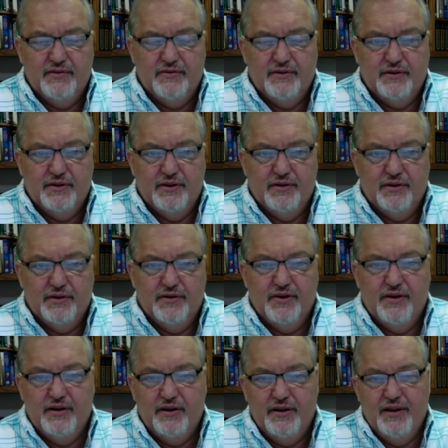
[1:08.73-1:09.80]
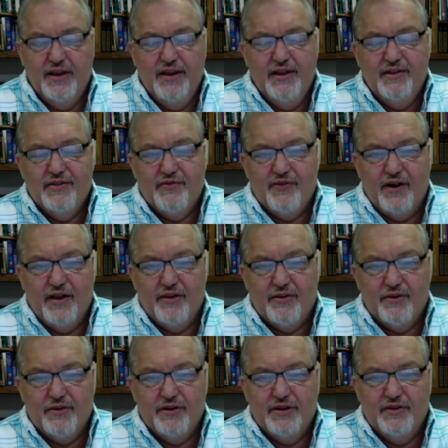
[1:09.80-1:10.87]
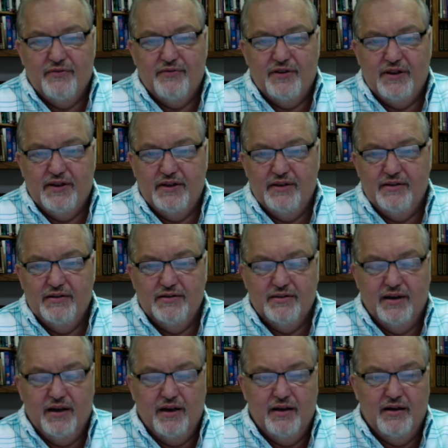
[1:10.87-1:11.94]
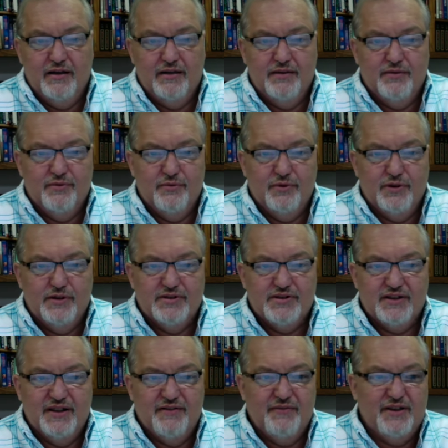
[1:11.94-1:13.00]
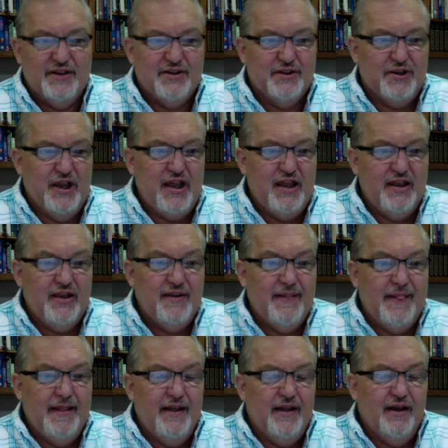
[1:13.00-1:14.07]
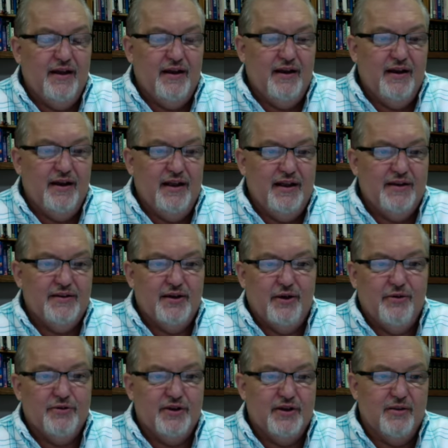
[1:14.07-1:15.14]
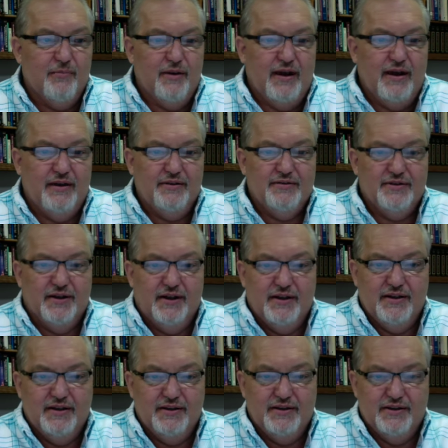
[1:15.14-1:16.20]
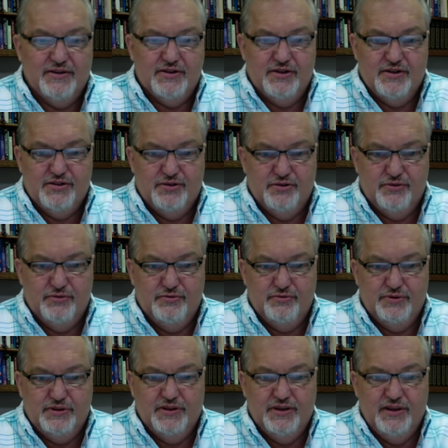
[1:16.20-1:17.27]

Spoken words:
The father, if he was living today and talking about this issue,